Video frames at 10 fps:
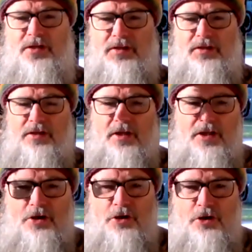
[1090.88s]
Okay?
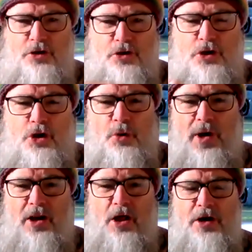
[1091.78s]

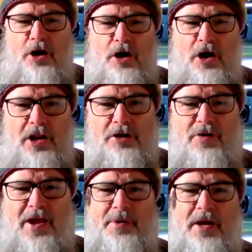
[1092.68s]
You are like a
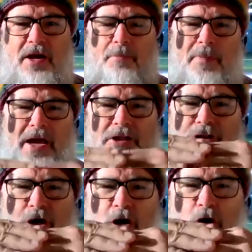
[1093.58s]
hologram.
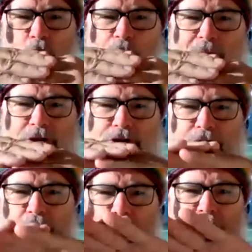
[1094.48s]
Imagine a whole
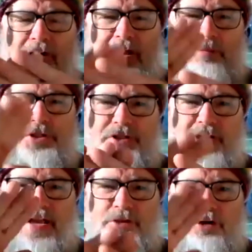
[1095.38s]
bunch of holograms
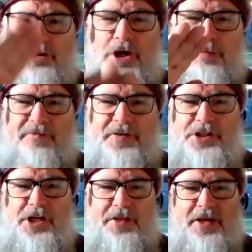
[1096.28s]
stacked on top of
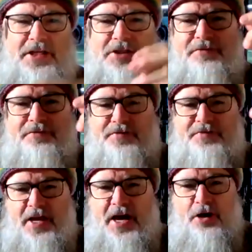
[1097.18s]
each other. Here's the
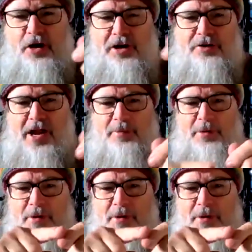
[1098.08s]
Viviana hologram.